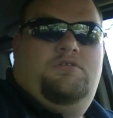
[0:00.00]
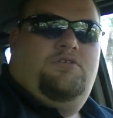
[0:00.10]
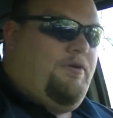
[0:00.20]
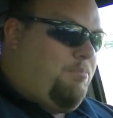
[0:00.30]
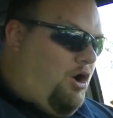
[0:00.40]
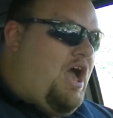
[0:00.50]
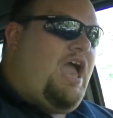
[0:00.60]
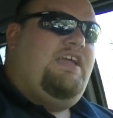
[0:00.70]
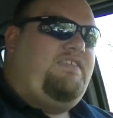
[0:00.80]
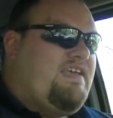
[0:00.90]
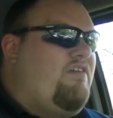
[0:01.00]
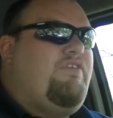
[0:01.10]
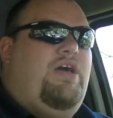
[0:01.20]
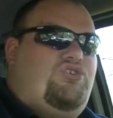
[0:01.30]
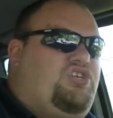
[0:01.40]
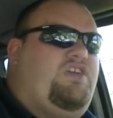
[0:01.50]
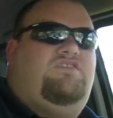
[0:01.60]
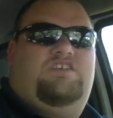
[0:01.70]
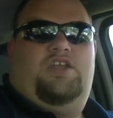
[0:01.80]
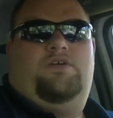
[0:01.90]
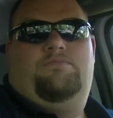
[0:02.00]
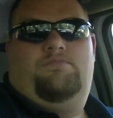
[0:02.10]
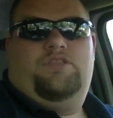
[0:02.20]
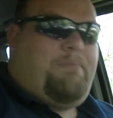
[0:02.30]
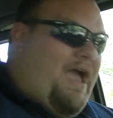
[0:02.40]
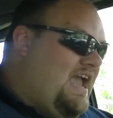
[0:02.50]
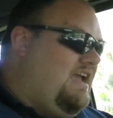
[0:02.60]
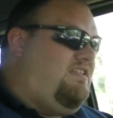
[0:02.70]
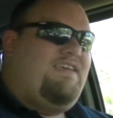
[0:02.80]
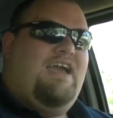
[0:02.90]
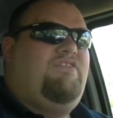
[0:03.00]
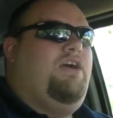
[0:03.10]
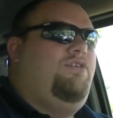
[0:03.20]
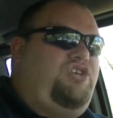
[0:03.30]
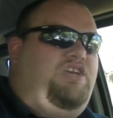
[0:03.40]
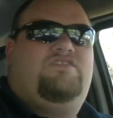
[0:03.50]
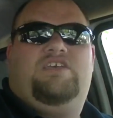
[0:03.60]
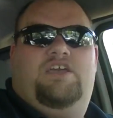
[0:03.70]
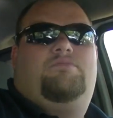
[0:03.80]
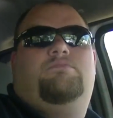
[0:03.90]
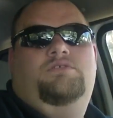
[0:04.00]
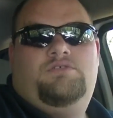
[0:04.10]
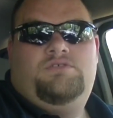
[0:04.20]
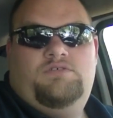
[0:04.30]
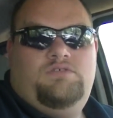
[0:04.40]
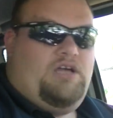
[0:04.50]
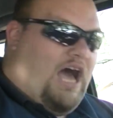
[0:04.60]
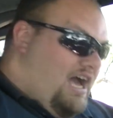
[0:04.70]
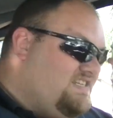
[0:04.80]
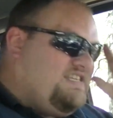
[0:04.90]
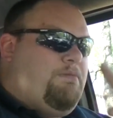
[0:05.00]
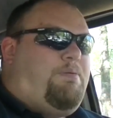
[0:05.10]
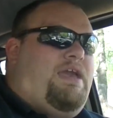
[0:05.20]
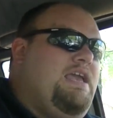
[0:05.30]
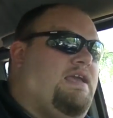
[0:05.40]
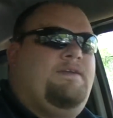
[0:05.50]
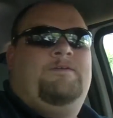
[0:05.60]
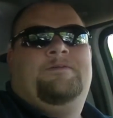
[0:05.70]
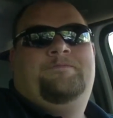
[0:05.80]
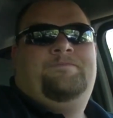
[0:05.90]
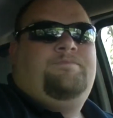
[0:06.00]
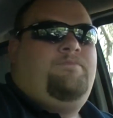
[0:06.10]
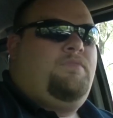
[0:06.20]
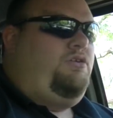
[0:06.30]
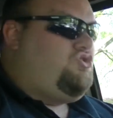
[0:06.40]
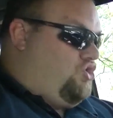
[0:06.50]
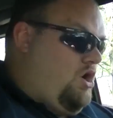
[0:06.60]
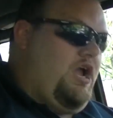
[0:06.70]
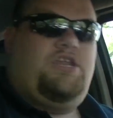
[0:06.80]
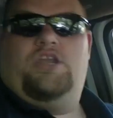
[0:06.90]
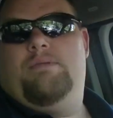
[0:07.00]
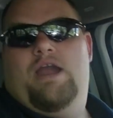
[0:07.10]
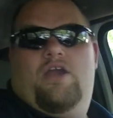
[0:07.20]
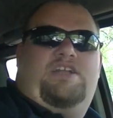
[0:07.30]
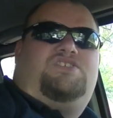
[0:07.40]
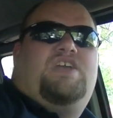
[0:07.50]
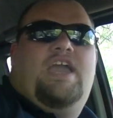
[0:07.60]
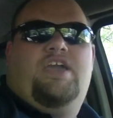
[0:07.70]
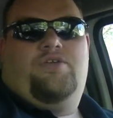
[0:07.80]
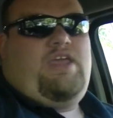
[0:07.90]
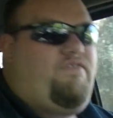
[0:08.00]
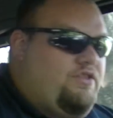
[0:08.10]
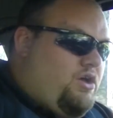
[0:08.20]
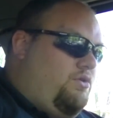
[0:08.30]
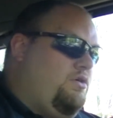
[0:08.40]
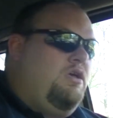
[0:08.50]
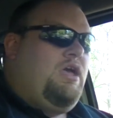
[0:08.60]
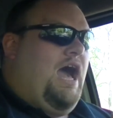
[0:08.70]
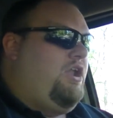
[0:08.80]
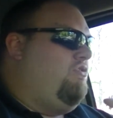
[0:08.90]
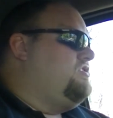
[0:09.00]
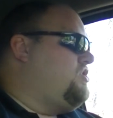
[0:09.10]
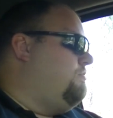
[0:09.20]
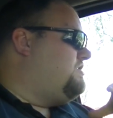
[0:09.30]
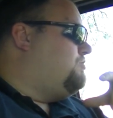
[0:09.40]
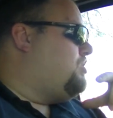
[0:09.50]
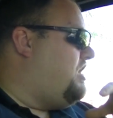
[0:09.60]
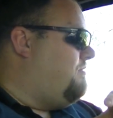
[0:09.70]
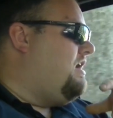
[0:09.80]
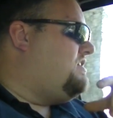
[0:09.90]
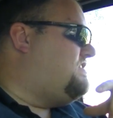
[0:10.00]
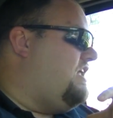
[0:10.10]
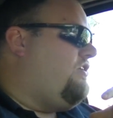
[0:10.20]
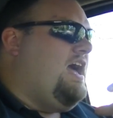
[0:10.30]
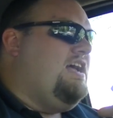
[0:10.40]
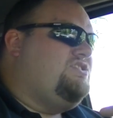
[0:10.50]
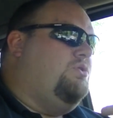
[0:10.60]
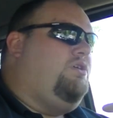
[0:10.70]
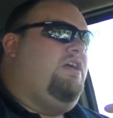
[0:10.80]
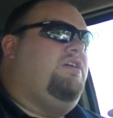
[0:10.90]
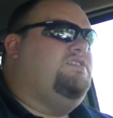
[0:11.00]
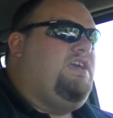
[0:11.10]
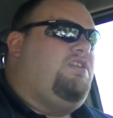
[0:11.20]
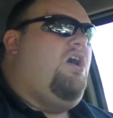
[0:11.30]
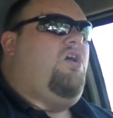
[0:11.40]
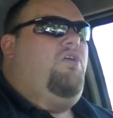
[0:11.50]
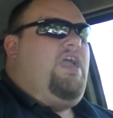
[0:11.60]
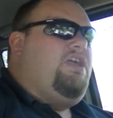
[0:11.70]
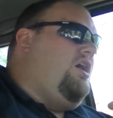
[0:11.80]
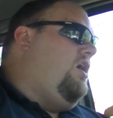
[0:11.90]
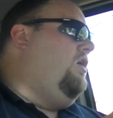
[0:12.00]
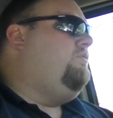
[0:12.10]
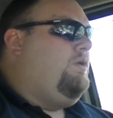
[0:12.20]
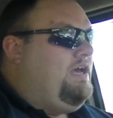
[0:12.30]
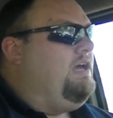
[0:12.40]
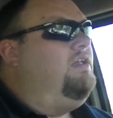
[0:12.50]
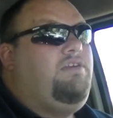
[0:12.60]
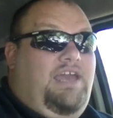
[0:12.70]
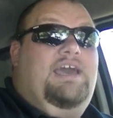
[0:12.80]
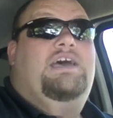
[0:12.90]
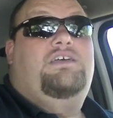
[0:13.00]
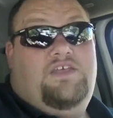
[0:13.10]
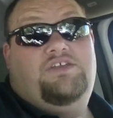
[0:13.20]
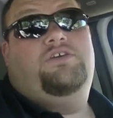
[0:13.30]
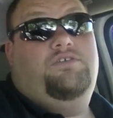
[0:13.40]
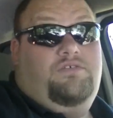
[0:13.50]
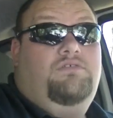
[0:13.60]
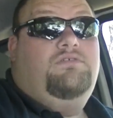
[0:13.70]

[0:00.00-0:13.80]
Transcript: The Bryants have LGs in them. The Paynes have LGs in them. ICP, Training American Standard, even though I know there's going to be some Training American Standard guys on here that are going to say, no, they don't. Well, yeah, they do.